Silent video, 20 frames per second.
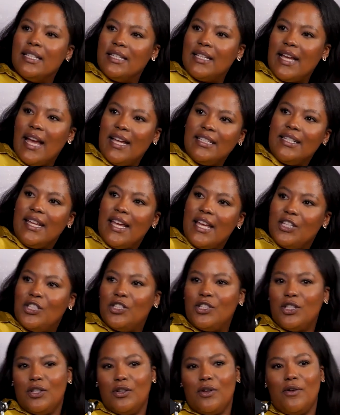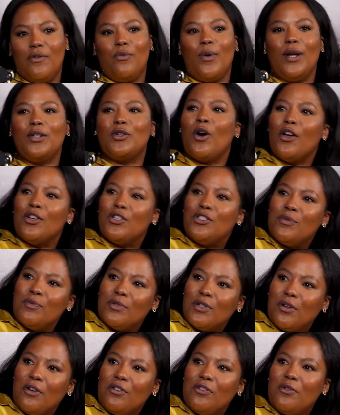ideation of what costumes
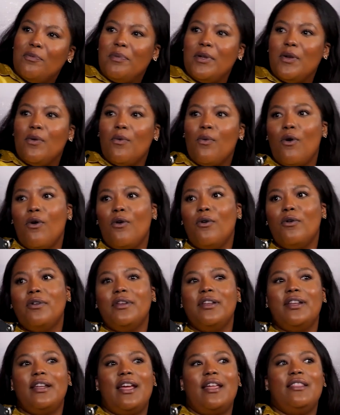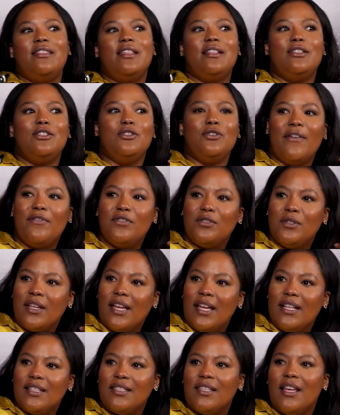are going to be worn, and then you have to
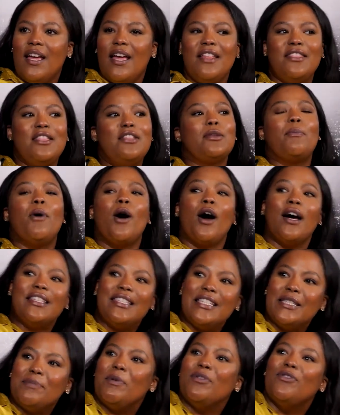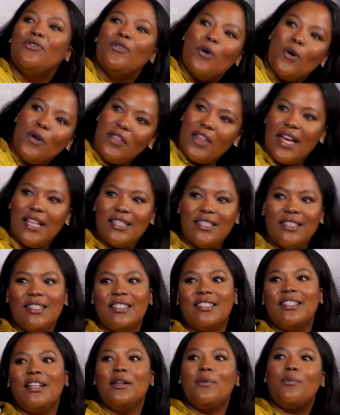get then the parties before that and the
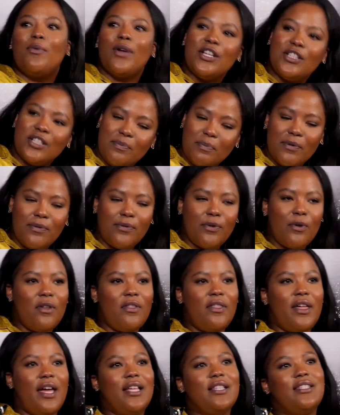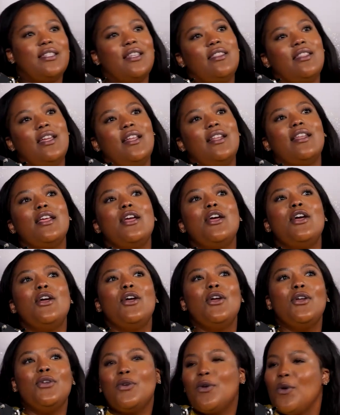celebration before that, and then
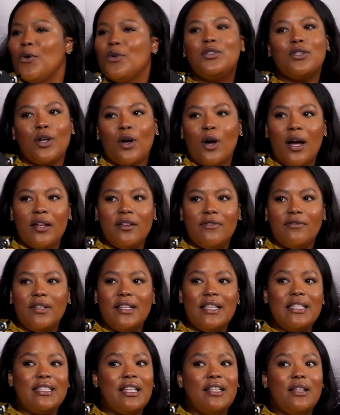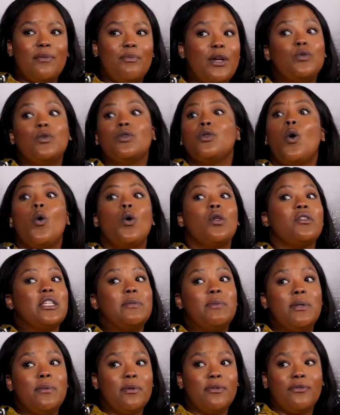you go to the carnival and celebrate with all these
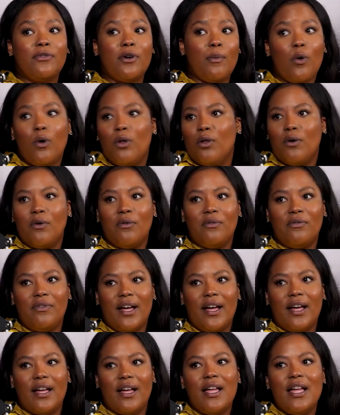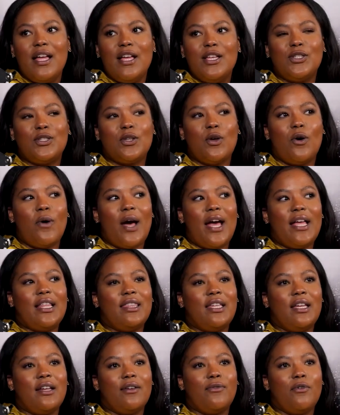people from all over. So I
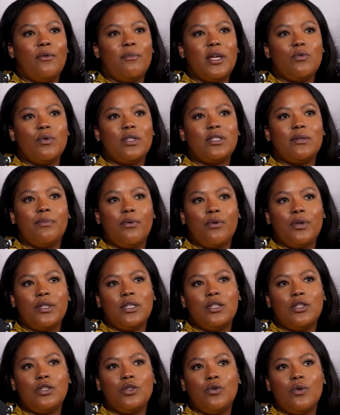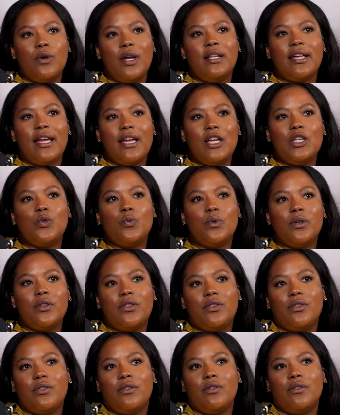think for me, it was important to engage
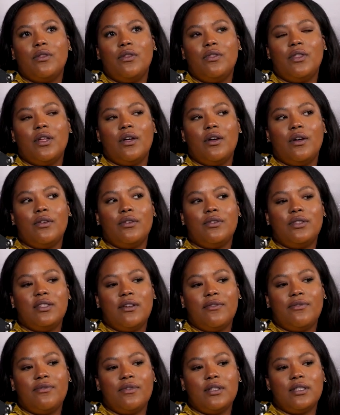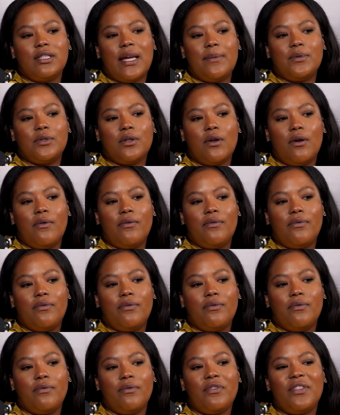with the different types of
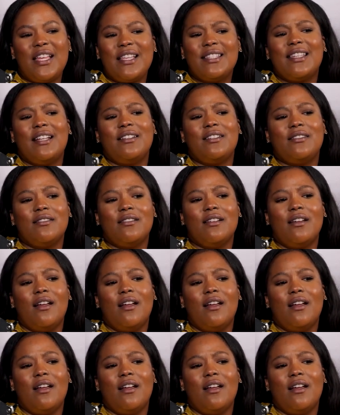things that